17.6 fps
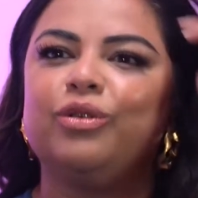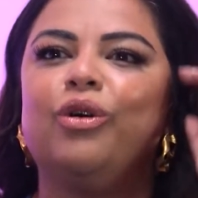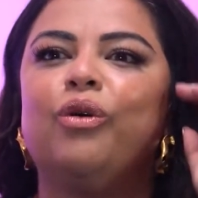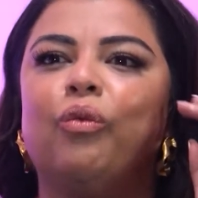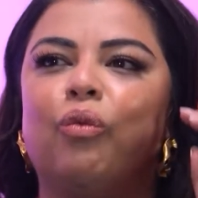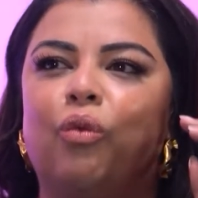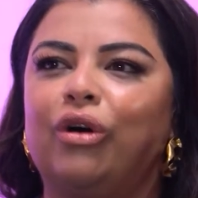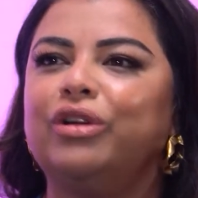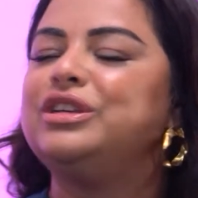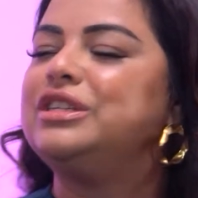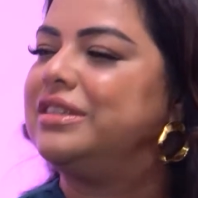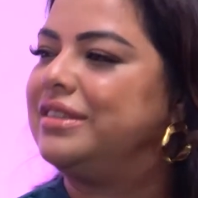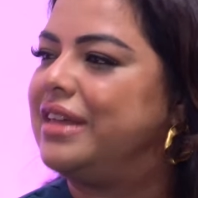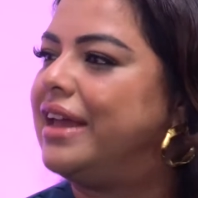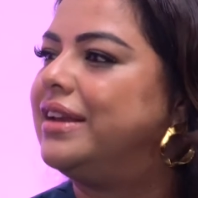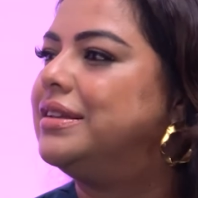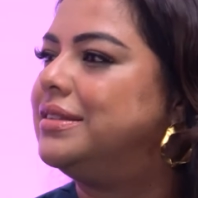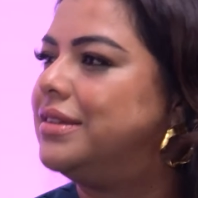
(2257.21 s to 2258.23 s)
you want
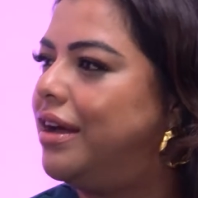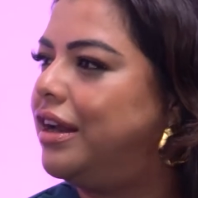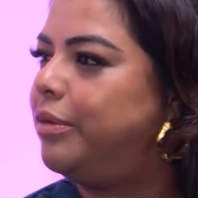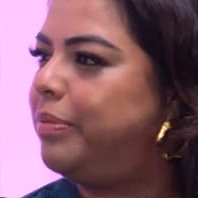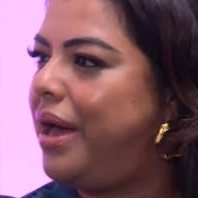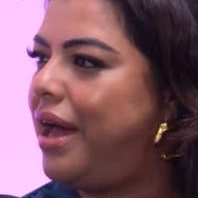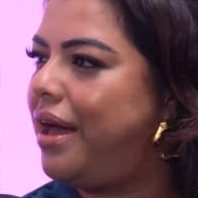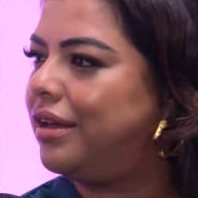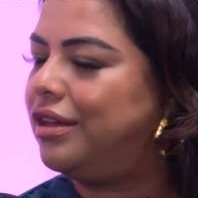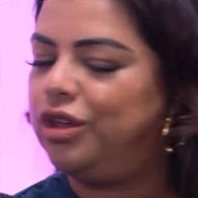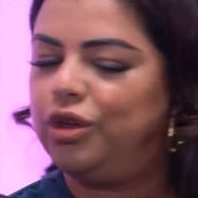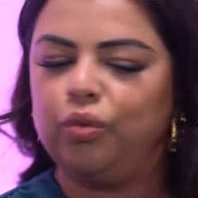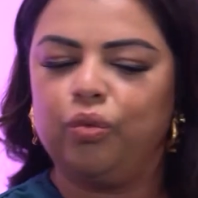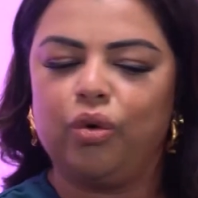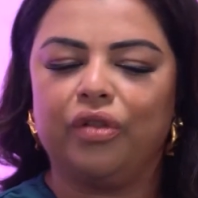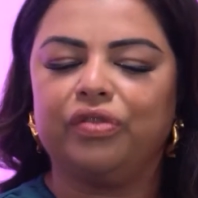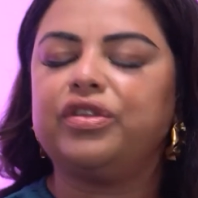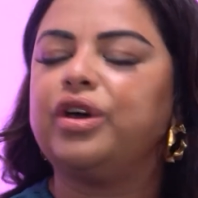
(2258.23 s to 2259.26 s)
that designer bag. You
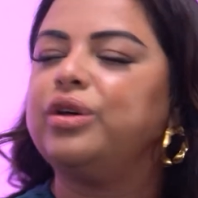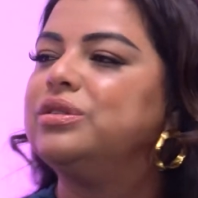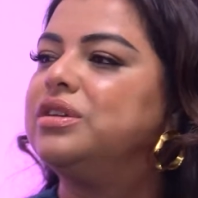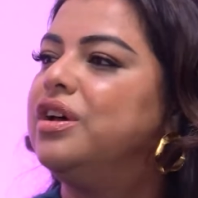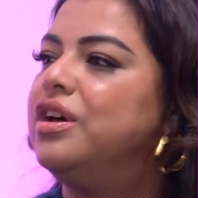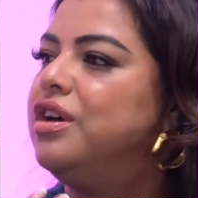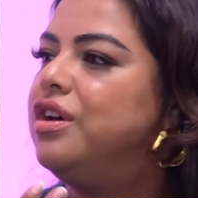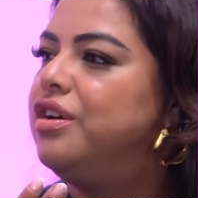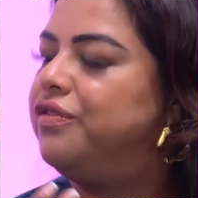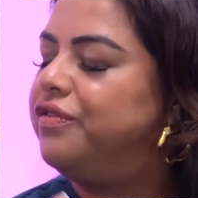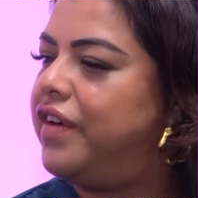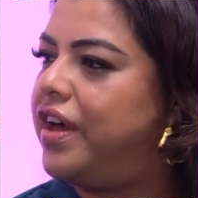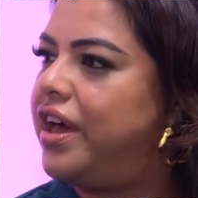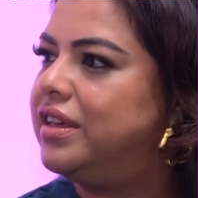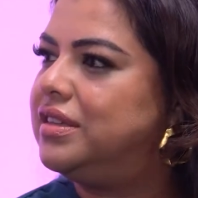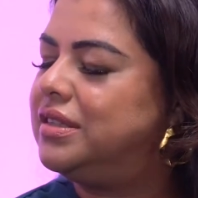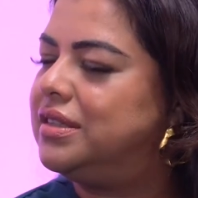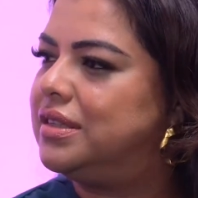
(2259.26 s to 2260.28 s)
yeah. want those
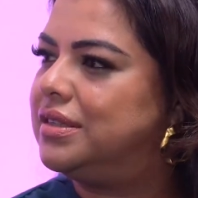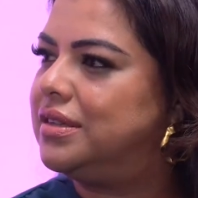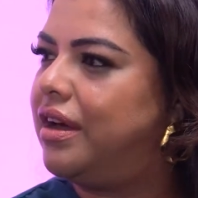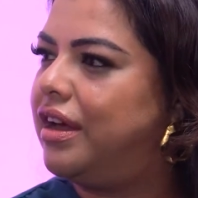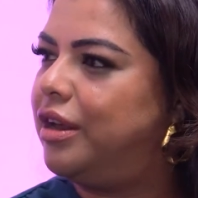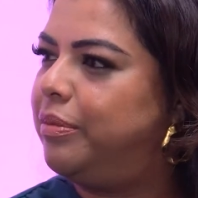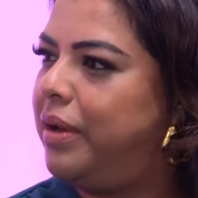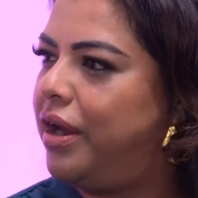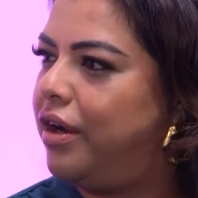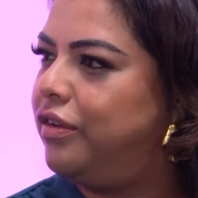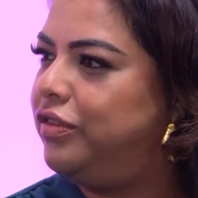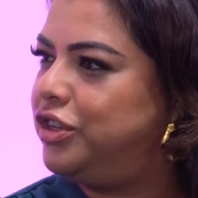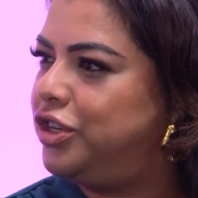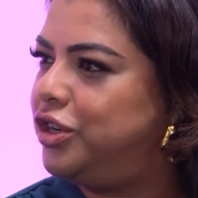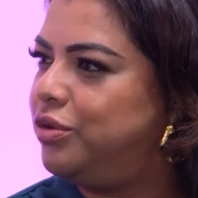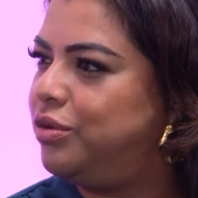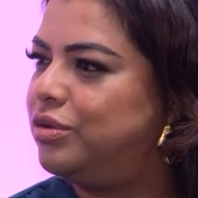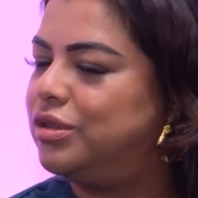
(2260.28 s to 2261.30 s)
first designer pair of
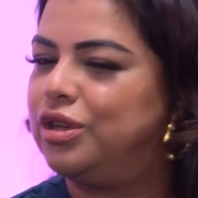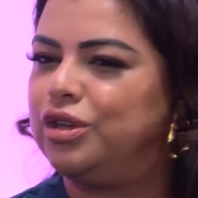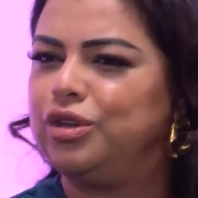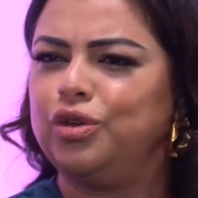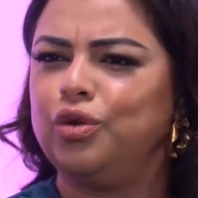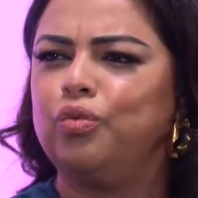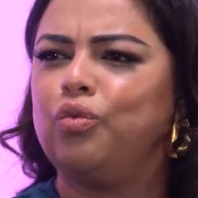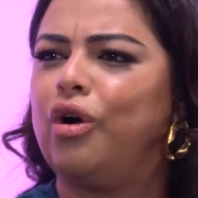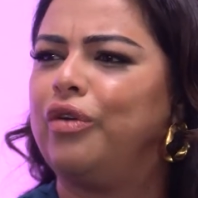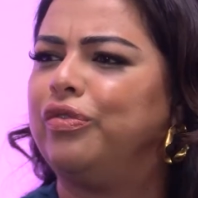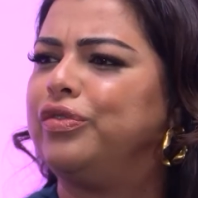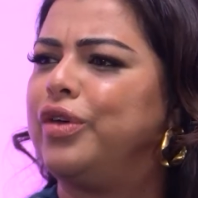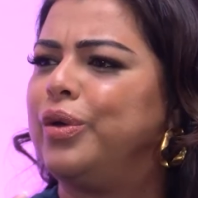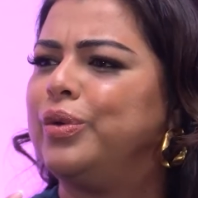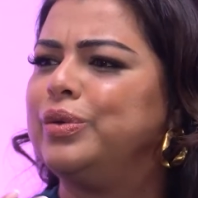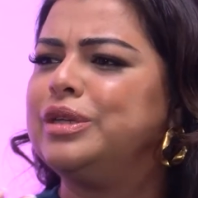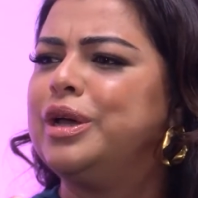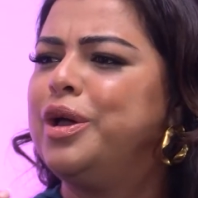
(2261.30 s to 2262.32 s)
shoes. You right. want
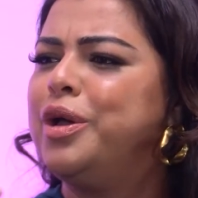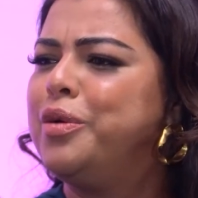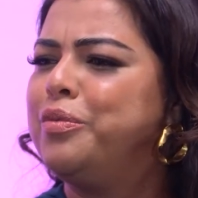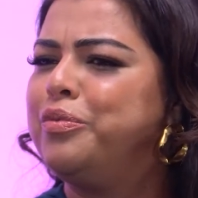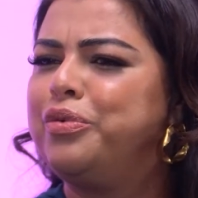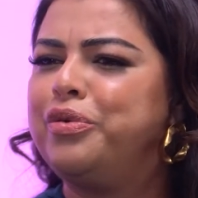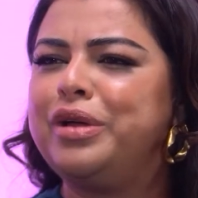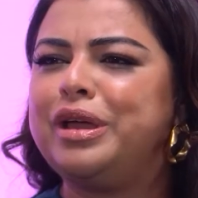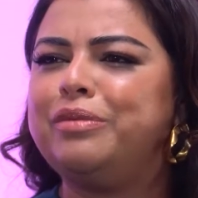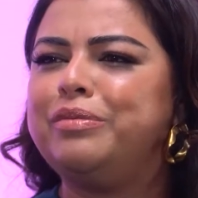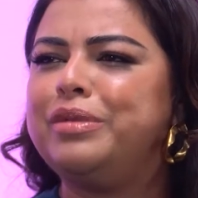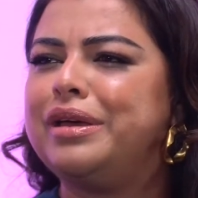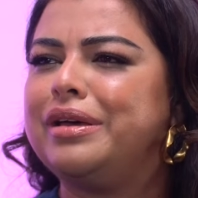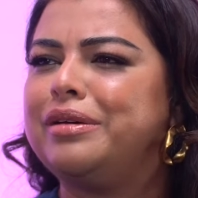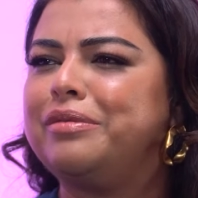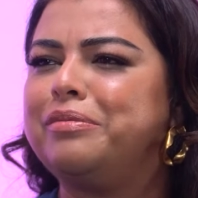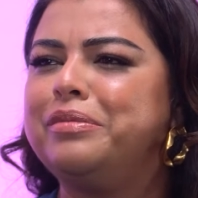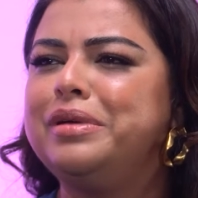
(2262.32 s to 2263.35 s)
those
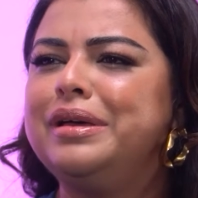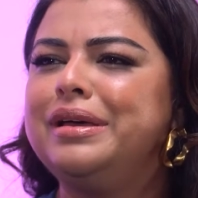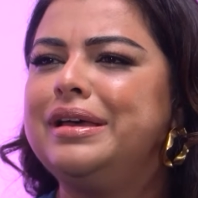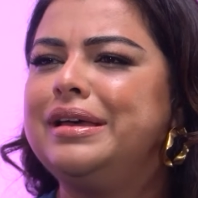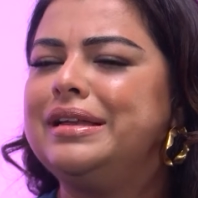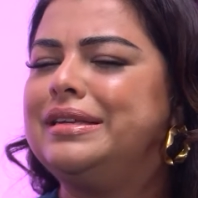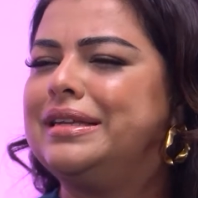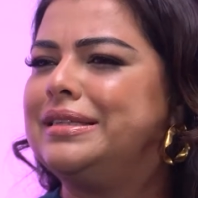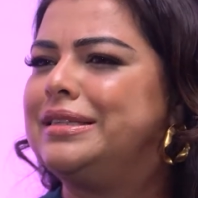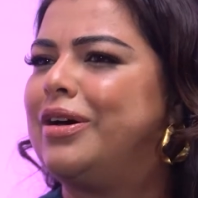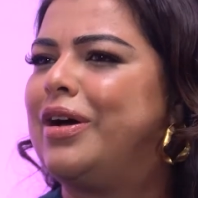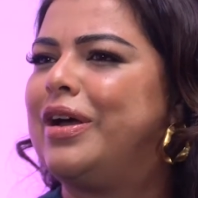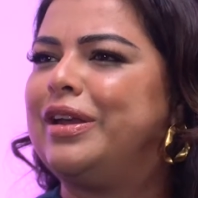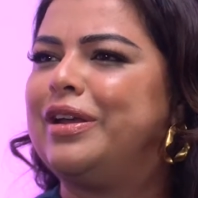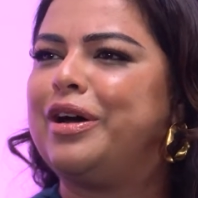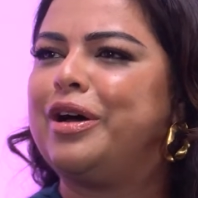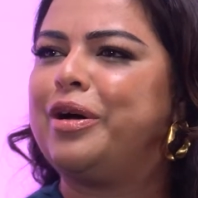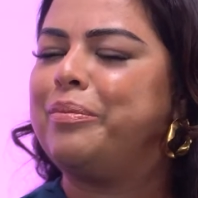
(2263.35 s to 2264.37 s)
premium
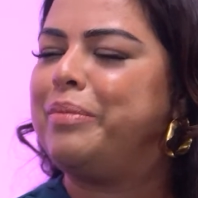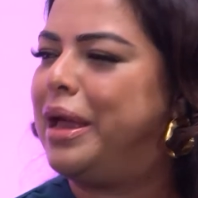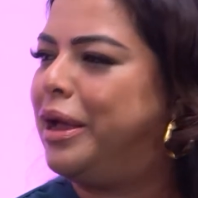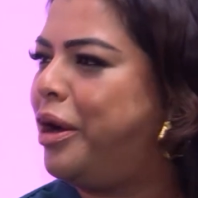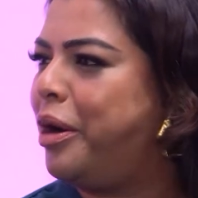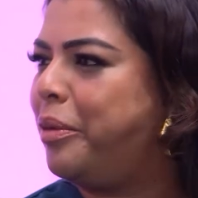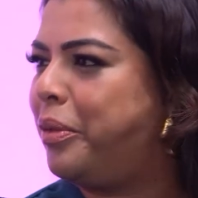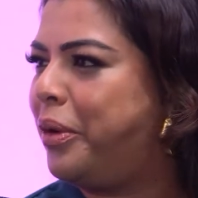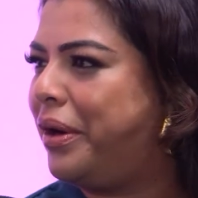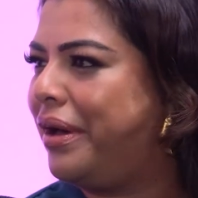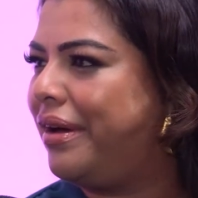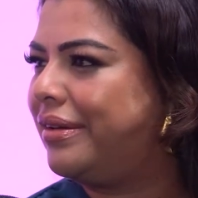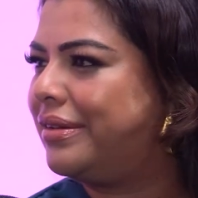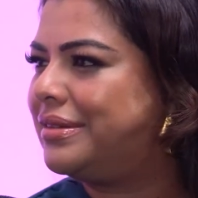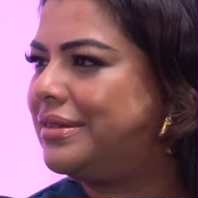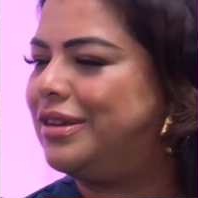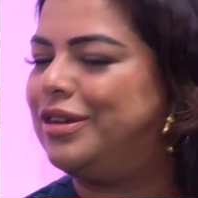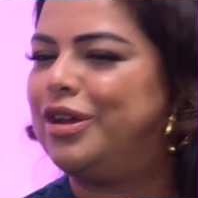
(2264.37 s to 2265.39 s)
designer makeup
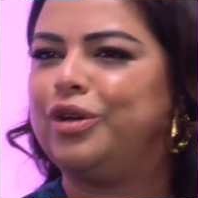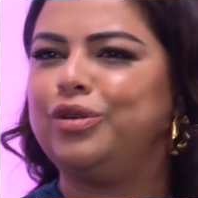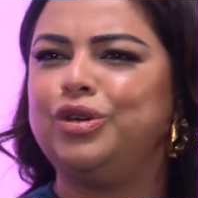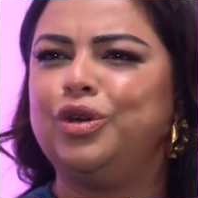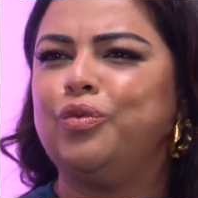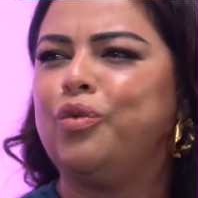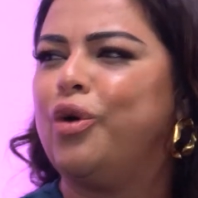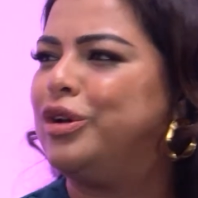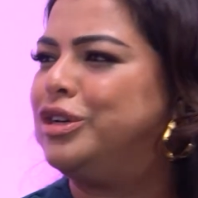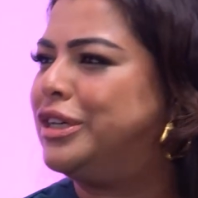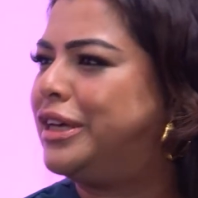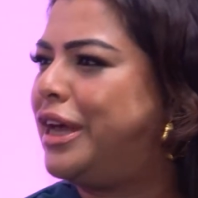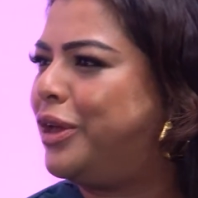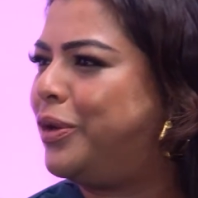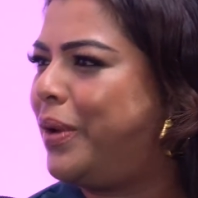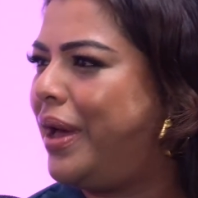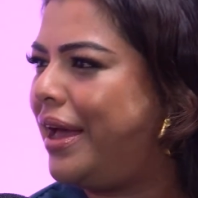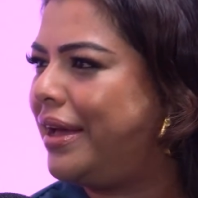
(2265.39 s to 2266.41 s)
products. You know, right. you want to get
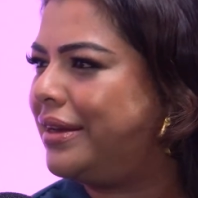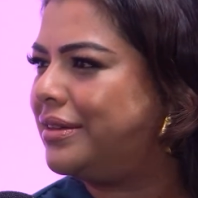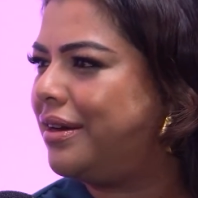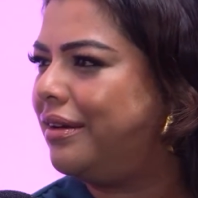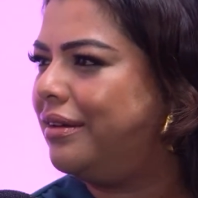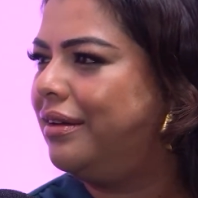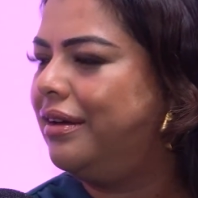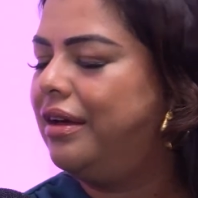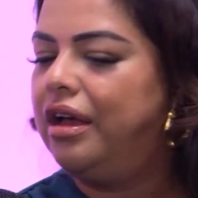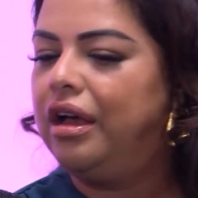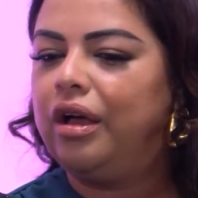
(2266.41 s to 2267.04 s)
your hair done.